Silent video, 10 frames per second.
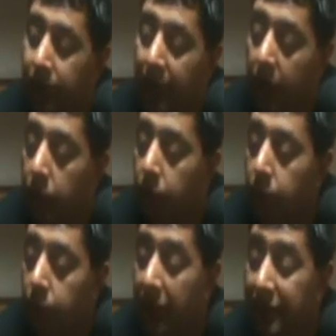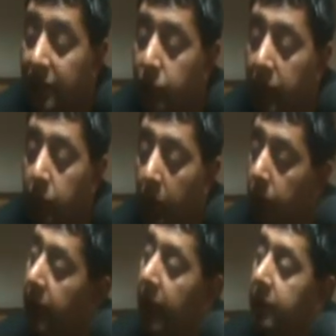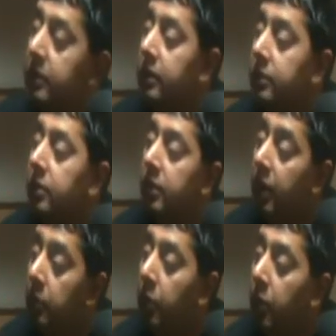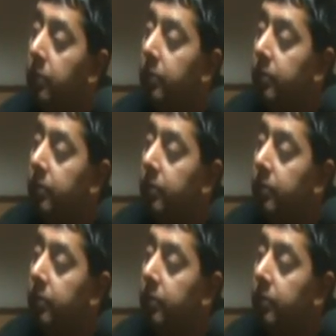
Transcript: that mixes really well with the 80s hip-hop